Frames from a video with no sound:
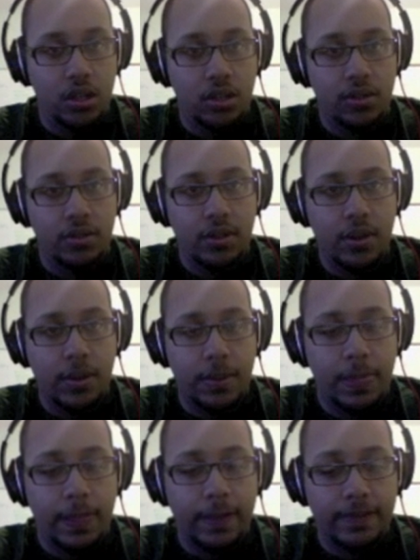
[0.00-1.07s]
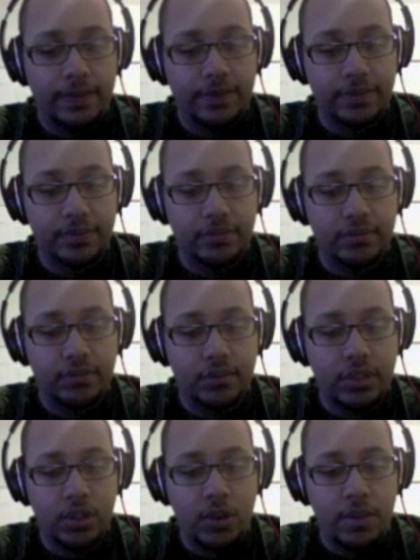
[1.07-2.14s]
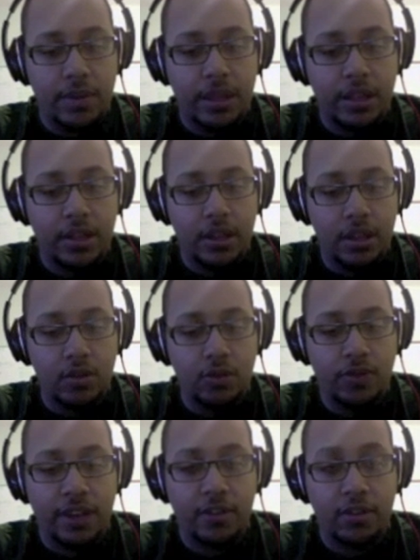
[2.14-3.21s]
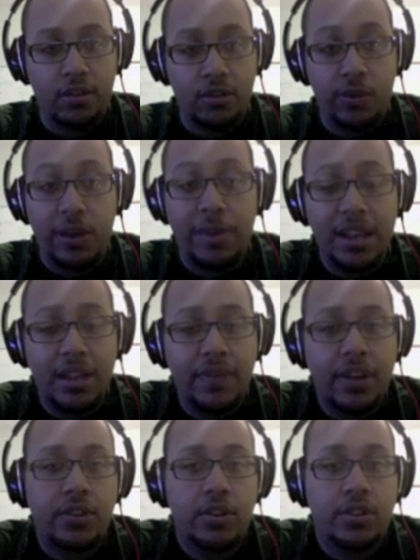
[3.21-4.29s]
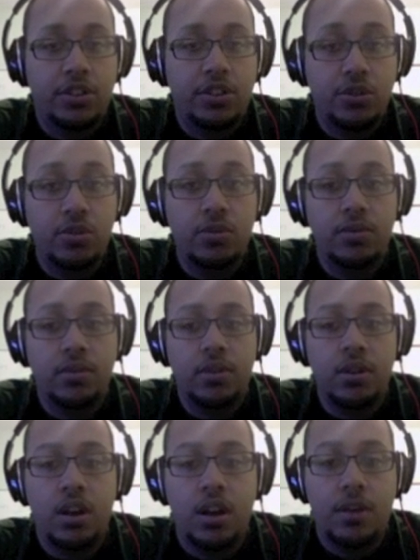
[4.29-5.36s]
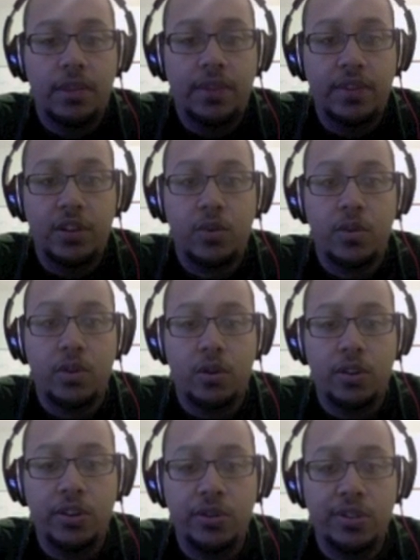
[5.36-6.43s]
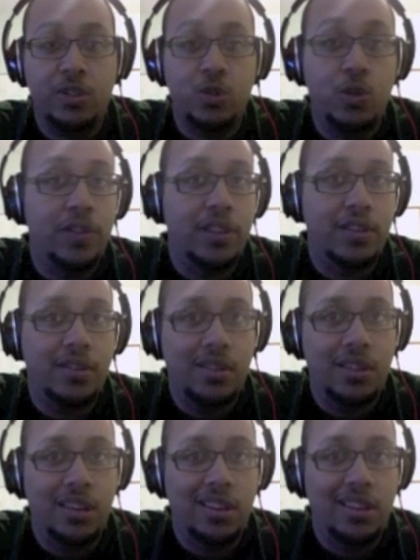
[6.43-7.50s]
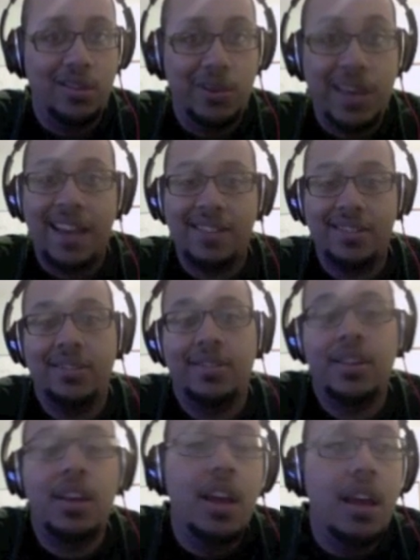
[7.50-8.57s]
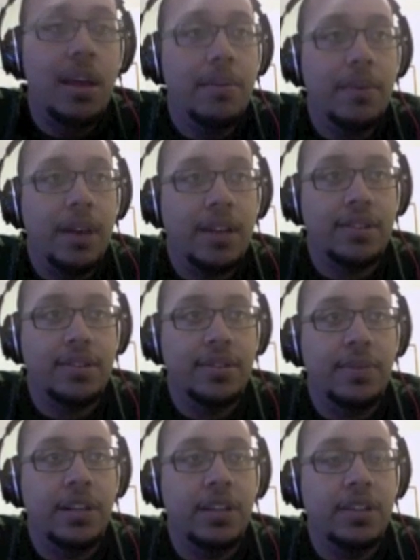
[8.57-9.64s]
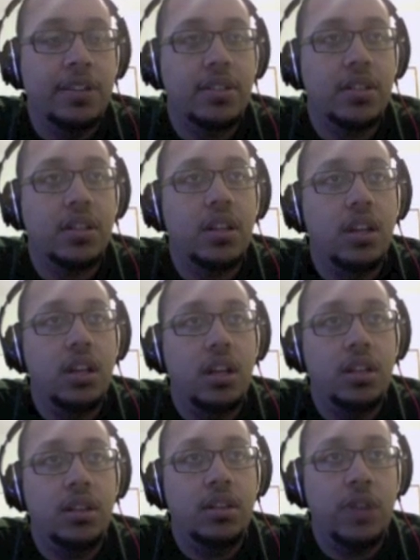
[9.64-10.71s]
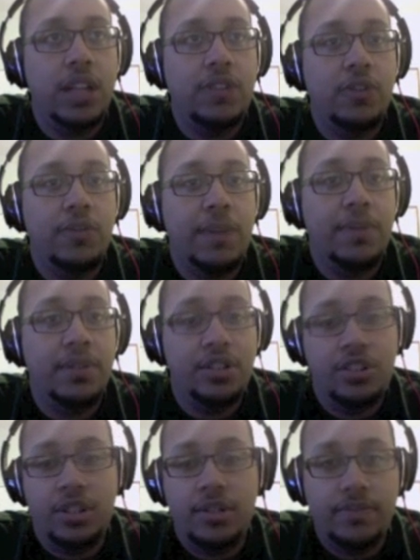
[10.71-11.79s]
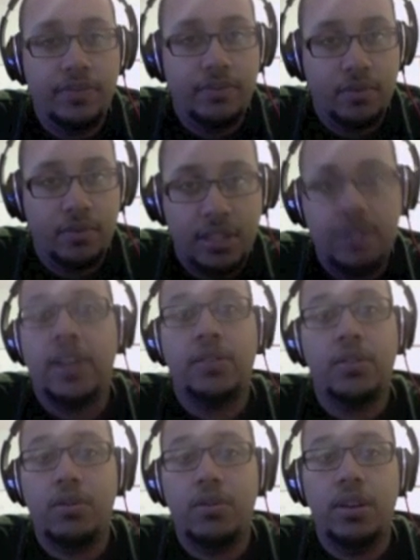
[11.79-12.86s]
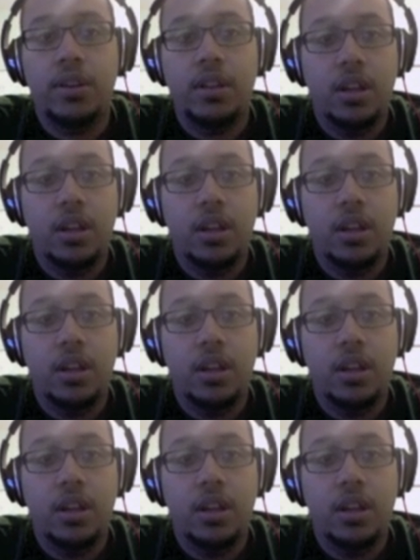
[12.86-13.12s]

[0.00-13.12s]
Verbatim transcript: So let's go ahead and make an, a new vector 3. We're not making a vector 2, um, even though we're only using two of the, the three axes, axes because transform position is a vector 3.